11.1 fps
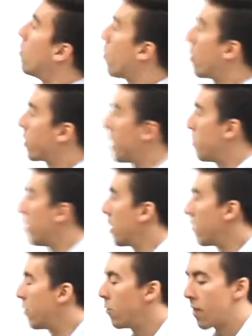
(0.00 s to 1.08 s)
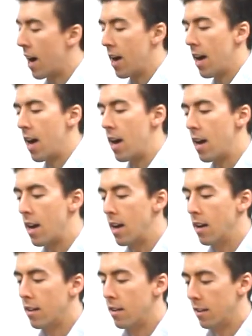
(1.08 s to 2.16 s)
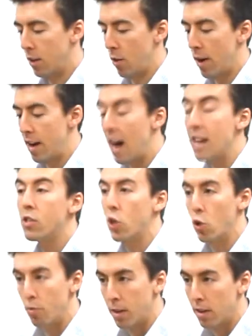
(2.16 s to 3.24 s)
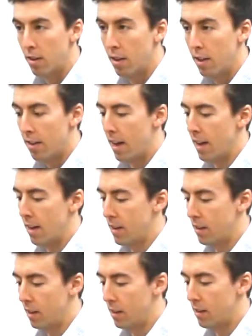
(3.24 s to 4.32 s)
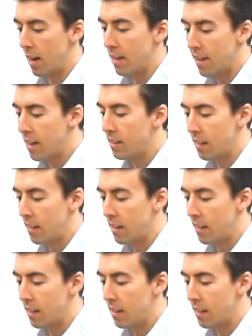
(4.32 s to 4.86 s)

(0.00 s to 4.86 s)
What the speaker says: for example, if you've got an ice cube that is, let's say, 10